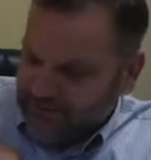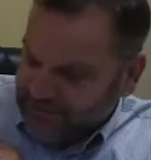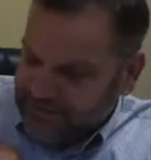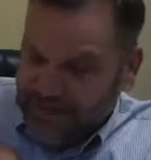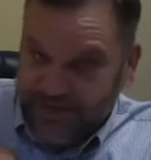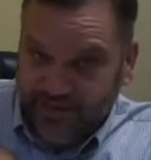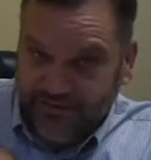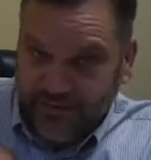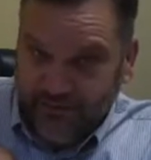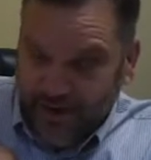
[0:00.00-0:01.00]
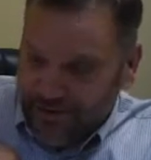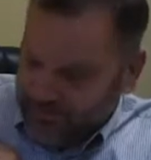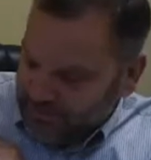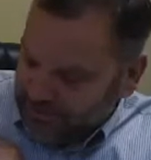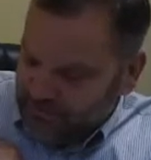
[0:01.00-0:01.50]
It will tell you if the
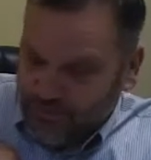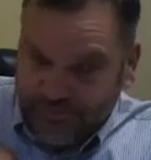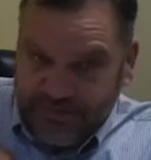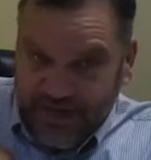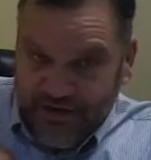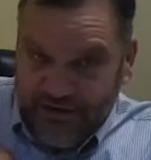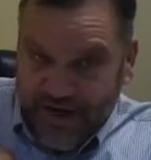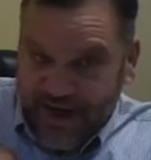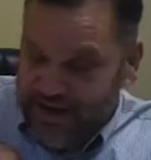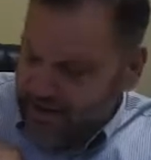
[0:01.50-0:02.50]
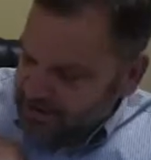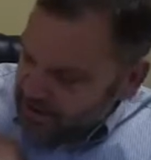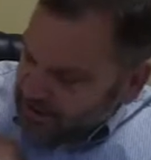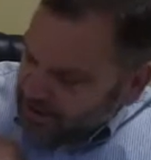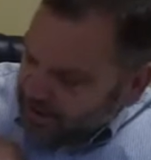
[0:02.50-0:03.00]
property is homestead or not.
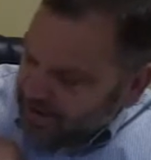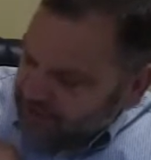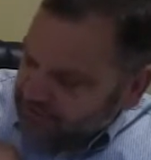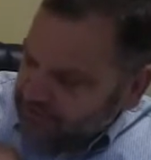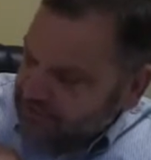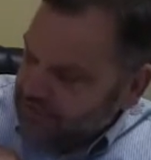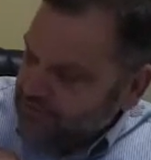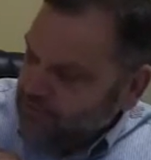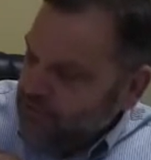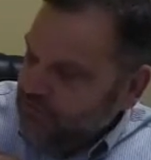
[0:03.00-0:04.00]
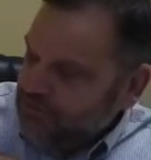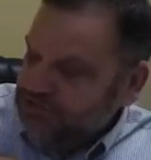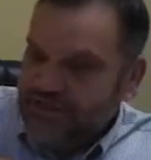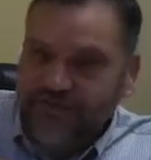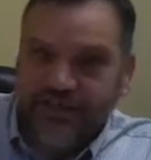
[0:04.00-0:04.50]
So it does pretty
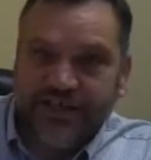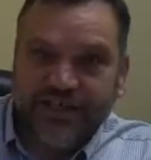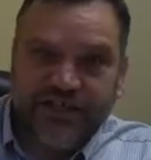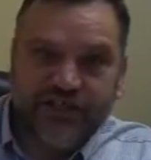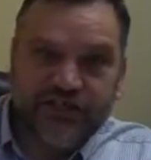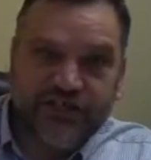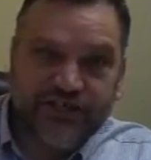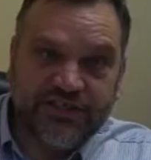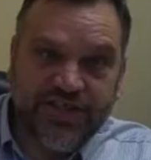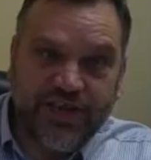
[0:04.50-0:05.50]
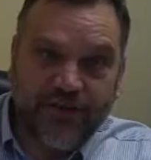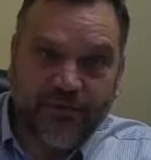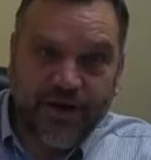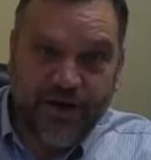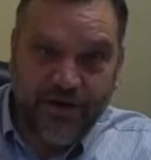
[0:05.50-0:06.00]
much give you the condition of the title
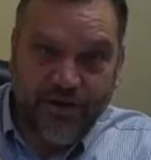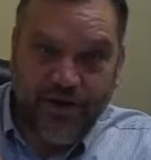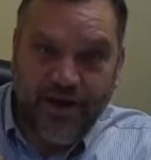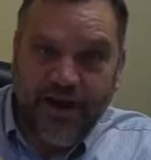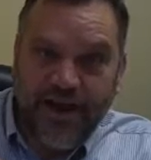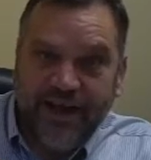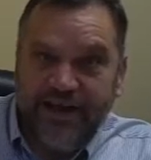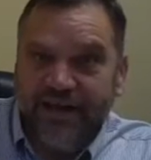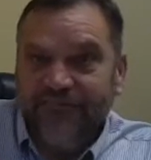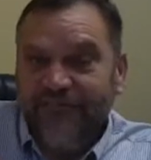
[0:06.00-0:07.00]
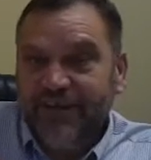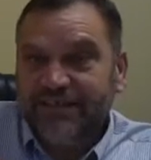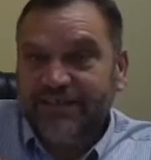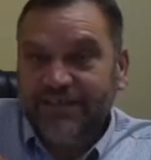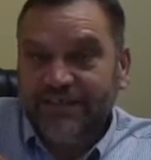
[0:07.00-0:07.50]
right here. Any
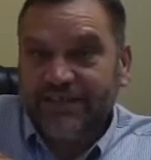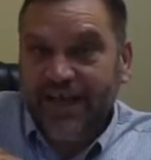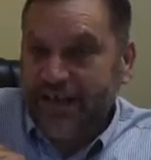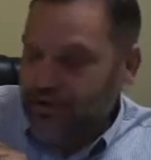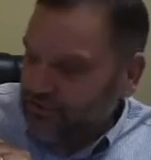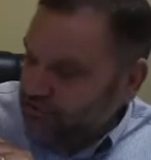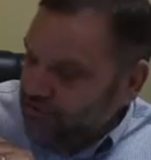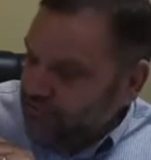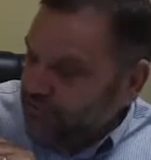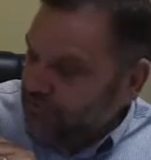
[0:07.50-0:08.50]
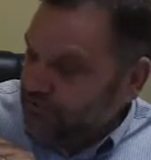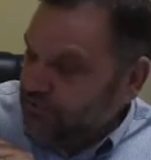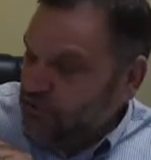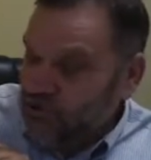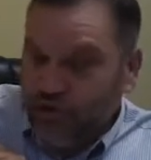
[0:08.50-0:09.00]
defects in title should be
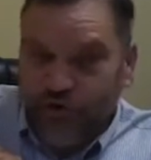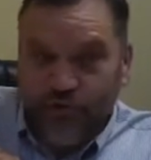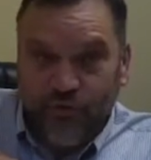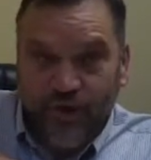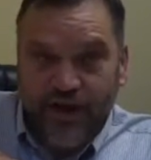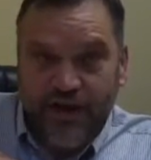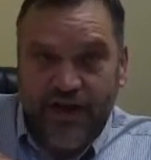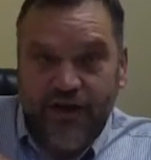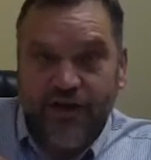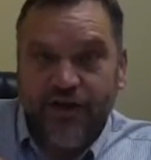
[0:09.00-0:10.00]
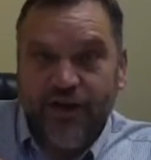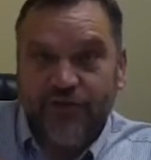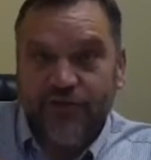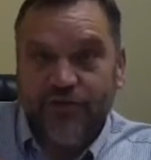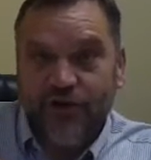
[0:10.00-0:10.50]
noted right here,
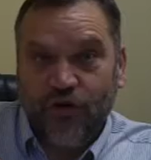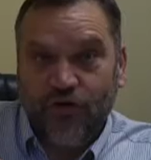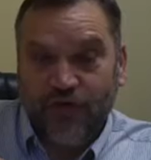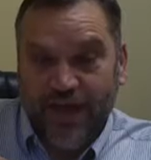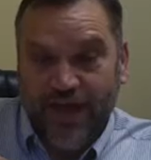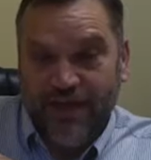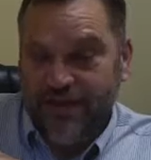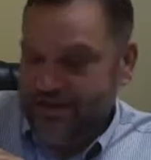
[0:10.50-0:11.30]
and you would know that.